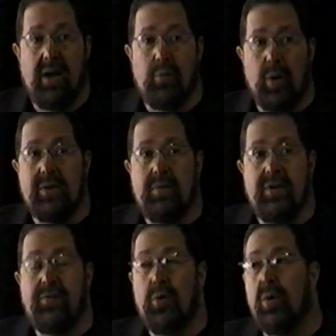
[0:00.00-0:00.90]
I've worked
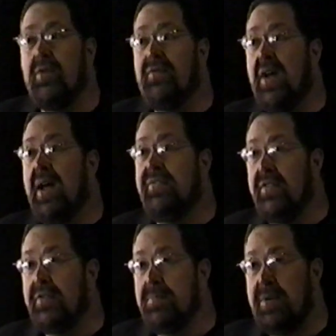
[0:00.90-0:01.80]
with 4 or
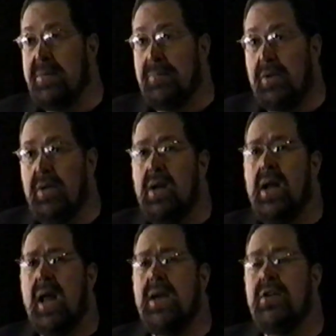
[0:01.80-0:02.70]
5 different people,
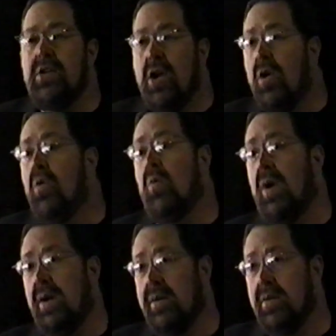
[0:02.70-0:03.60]
and no
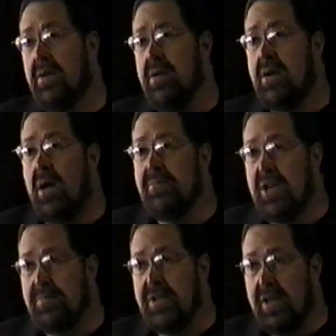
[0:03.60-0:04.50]
one
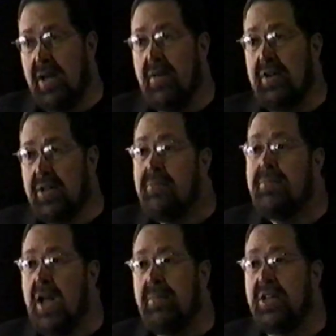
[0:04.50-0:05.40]
comes up to the level
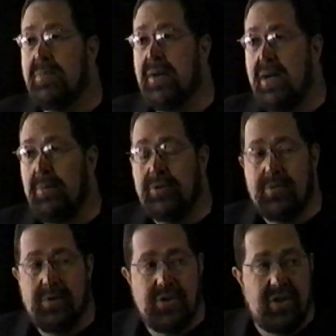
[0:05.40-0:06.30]
that Pamela's been able
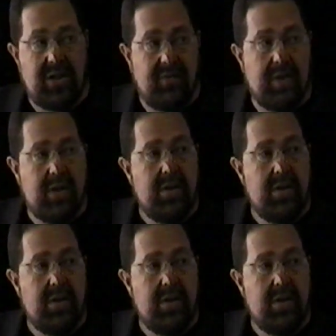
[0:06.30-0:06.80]
to achieve.